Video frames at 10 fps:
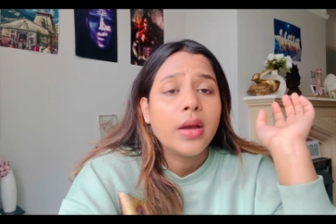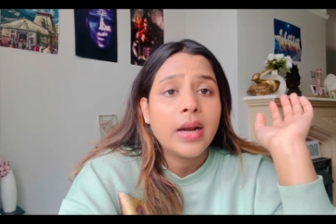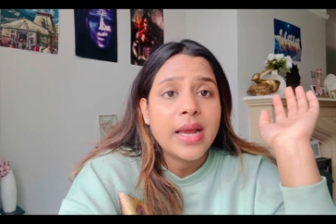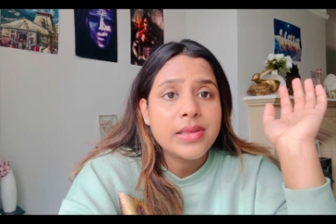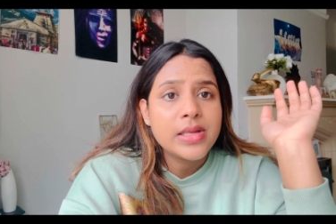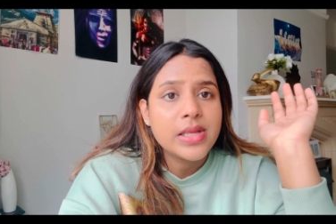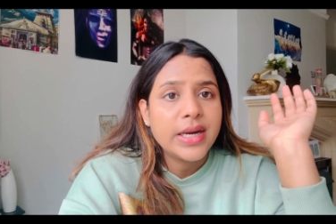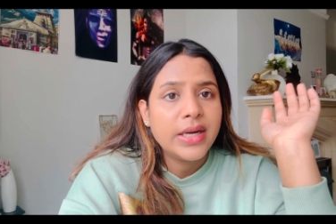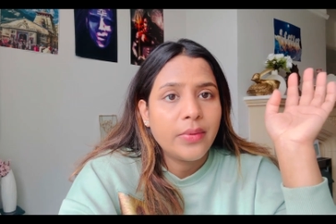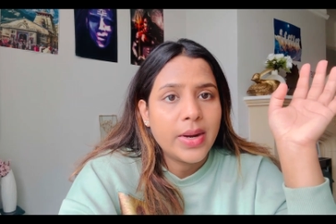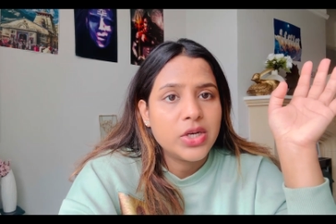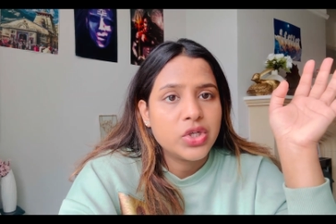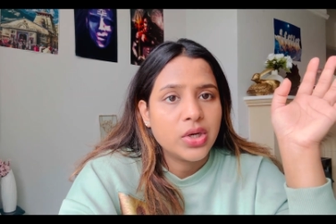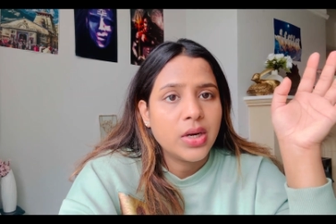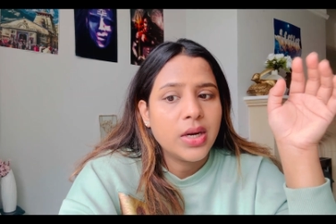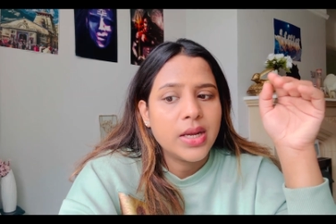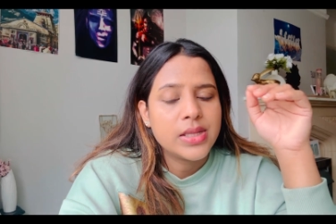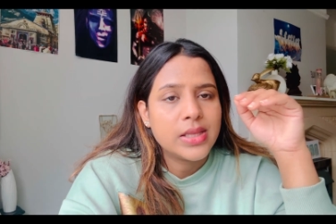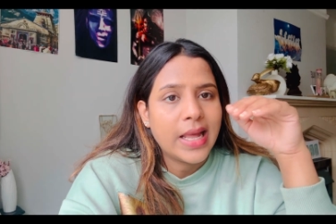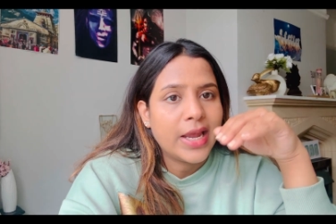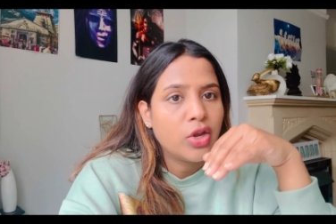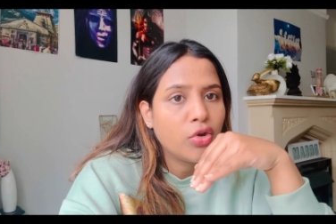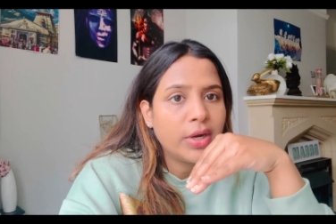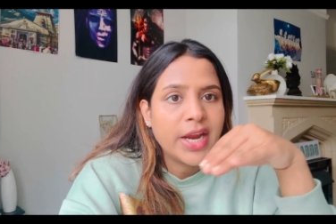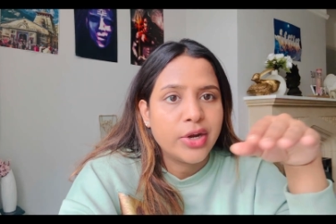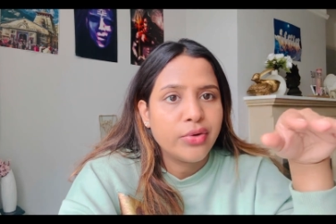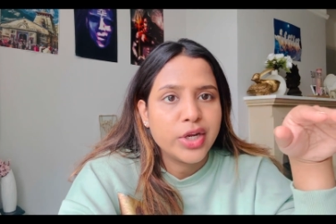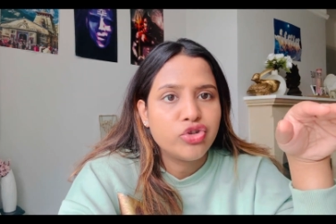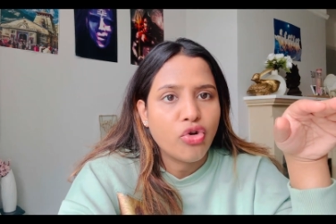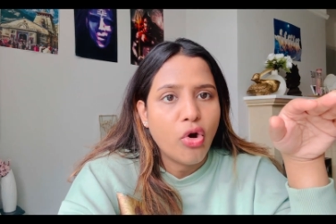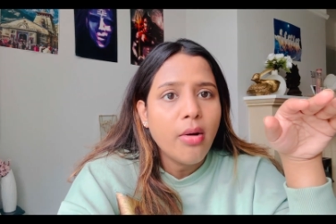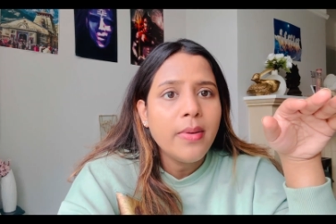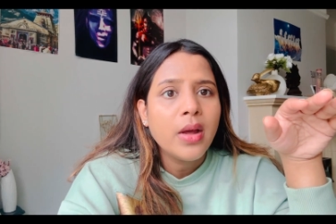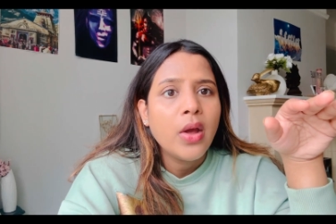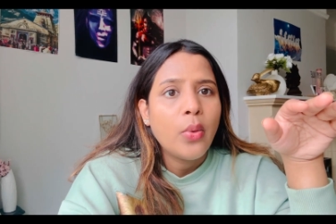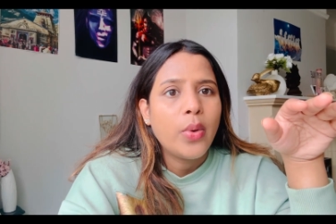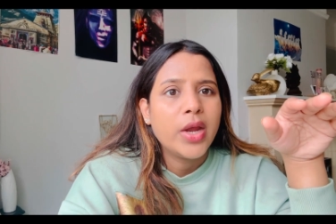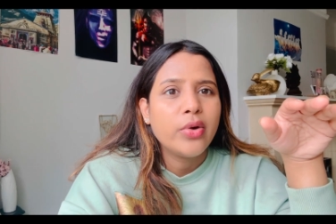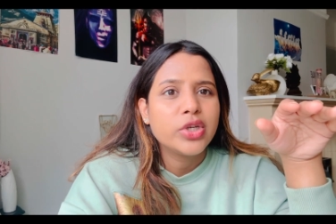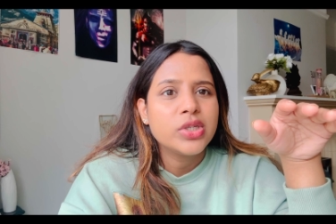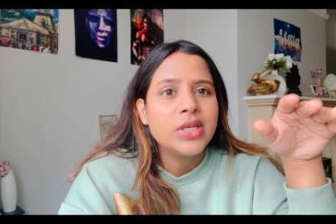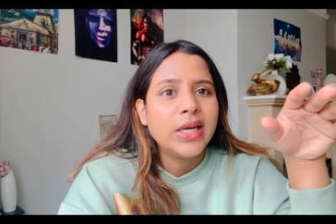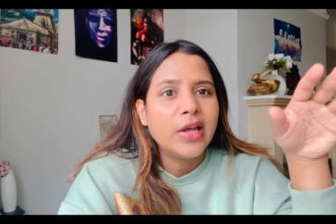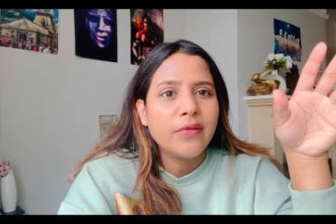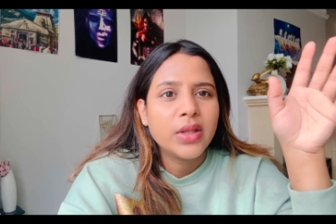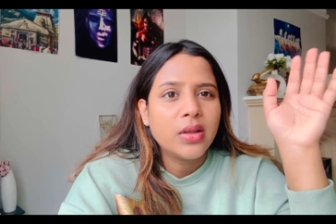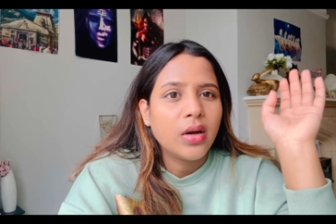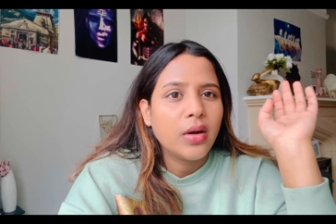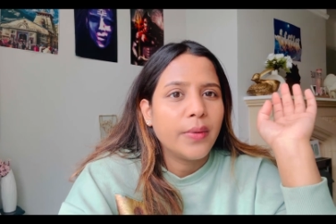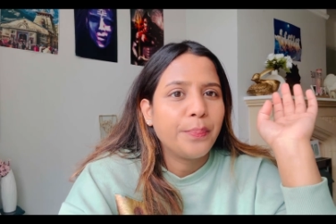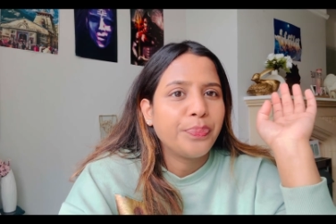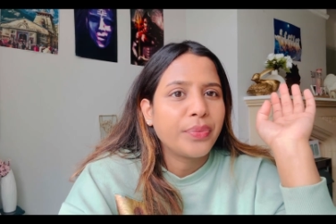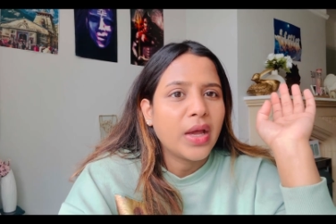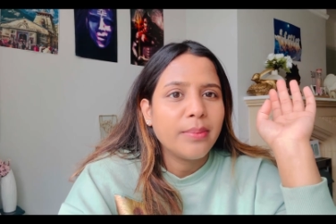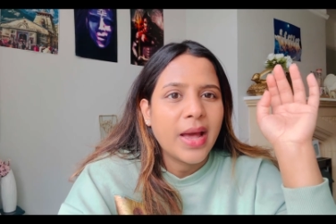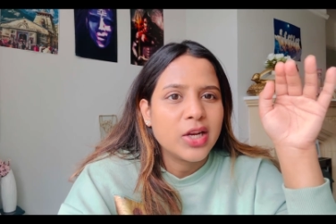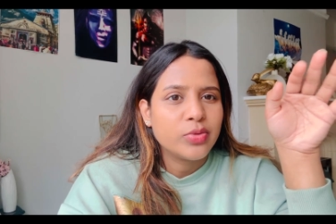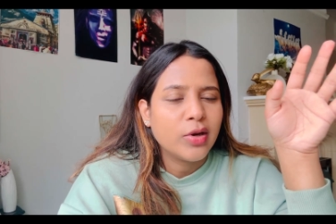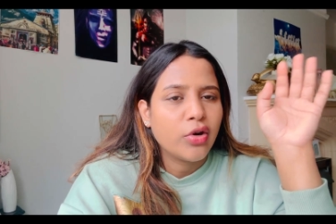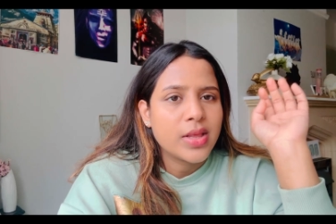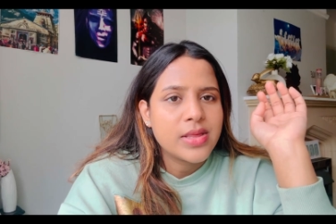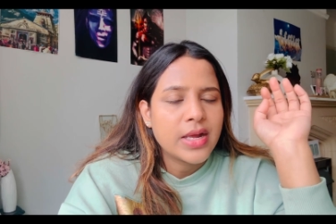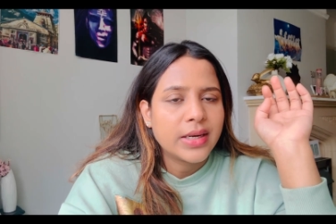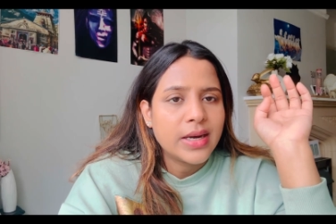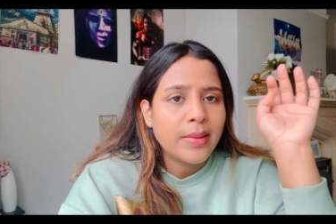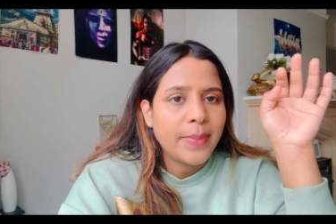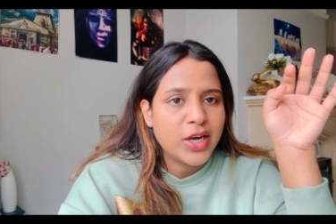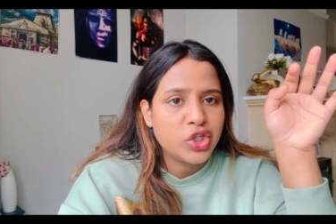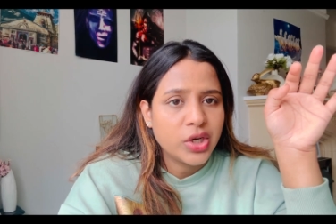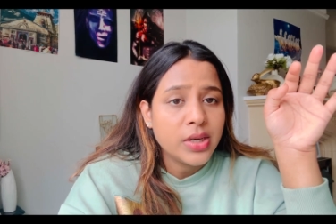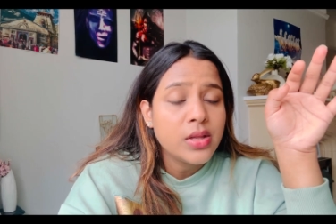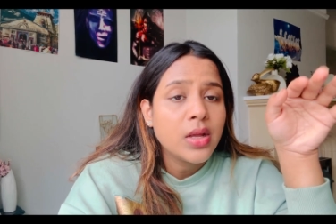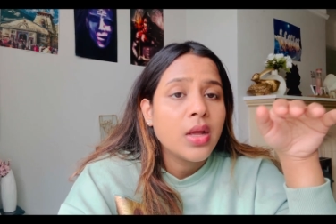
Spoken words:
crisis intervention is like your day-to-day job where you are just dealing with unmanageable or unsettled patients